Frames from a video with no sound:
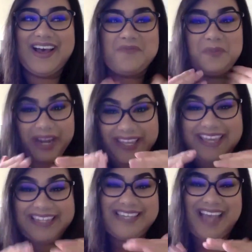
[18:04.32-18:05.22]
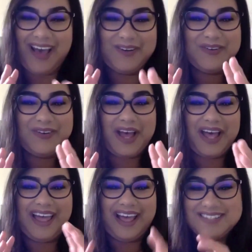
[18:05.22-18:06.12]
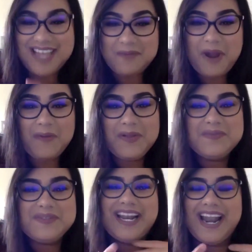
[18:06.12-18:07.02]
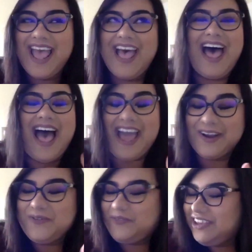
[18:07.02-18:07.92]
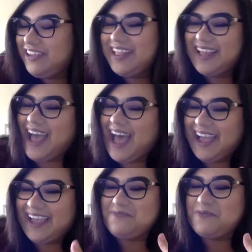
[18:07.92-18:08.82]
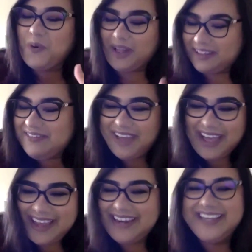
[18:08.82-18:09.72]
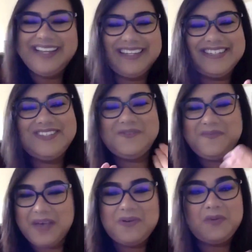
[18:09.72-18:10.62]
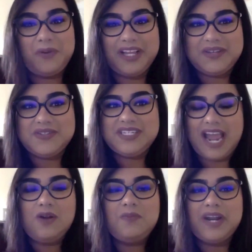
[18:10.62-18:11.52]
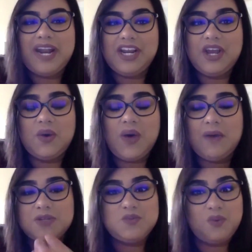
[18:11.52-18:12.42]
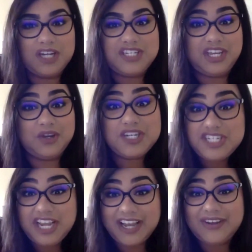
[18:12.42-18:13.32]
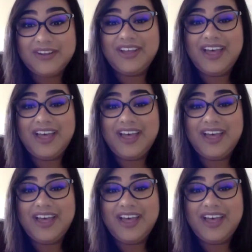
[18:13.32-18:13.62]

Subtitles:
breaking down LSAT problems. And I don't feel like I am qualified to be able to break those down, but I know I was watching your channel